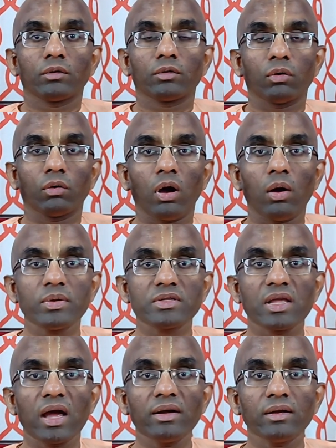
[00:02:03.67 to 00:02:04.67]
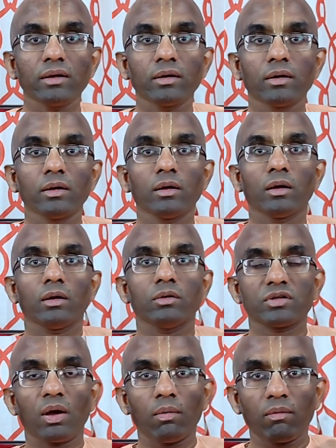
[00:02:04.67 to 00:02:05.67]
So how is that?
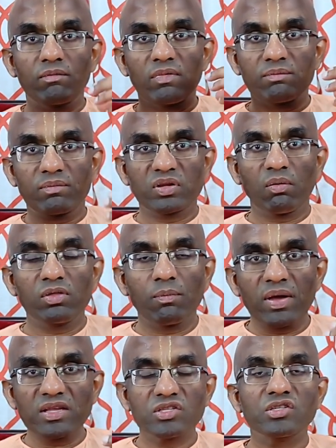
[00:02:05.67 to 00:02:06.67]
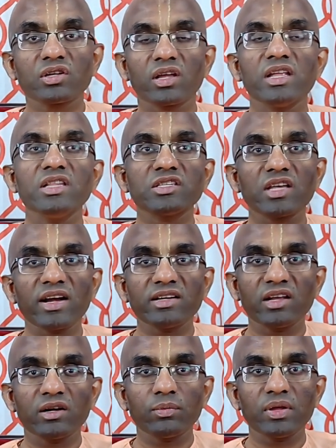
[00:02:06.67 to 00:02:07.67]
Some of the best insights
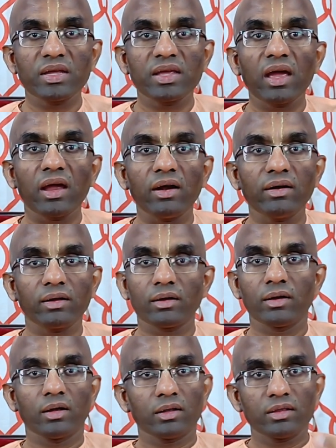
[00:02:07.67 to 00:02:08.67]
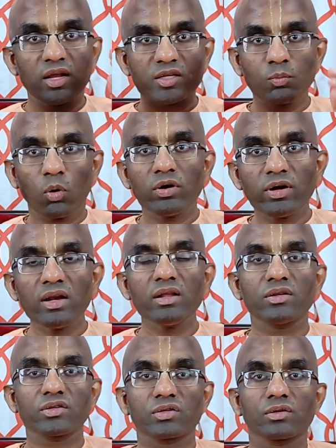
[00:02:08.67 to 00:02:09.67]
that we get, they are
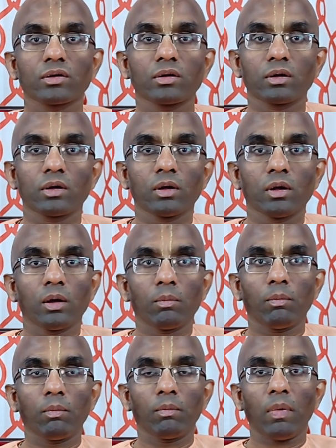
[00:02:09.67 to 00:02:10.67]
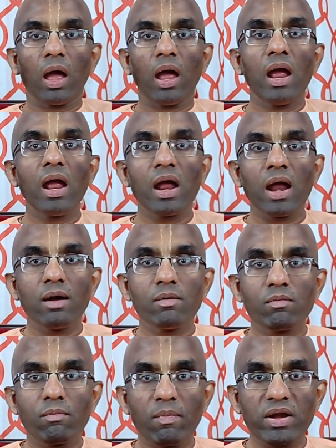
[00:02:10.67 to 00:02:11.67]
spontaneous.
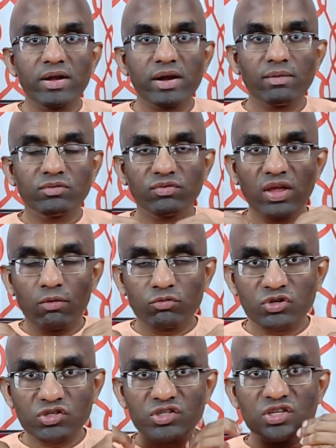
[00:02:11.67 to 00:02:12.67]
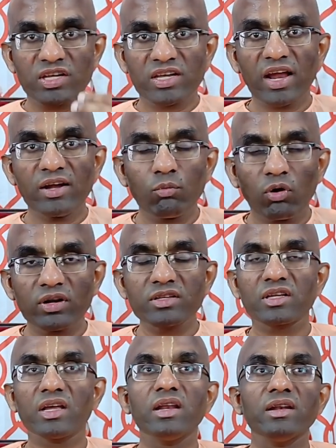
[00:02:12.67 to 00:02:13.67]
And many times we have to just get what
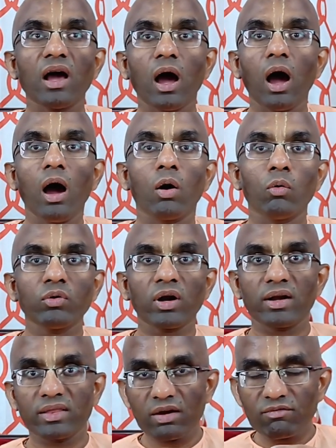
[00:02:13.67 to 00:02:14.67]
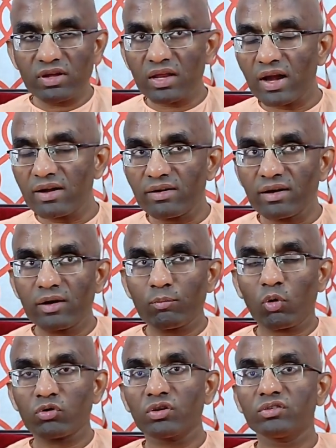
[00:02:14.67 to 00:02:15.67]
is out and then we can edit it,
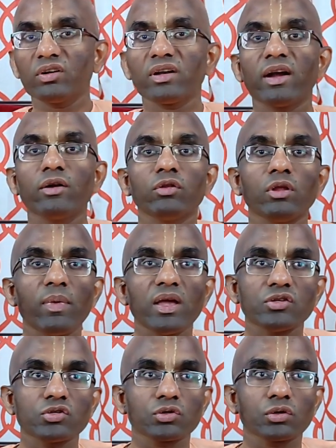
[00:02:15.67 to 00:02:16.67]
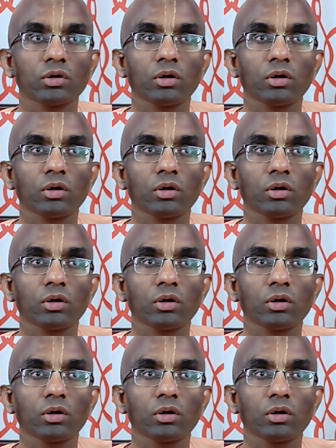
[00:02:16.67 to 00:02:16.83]
process it and get it to the best.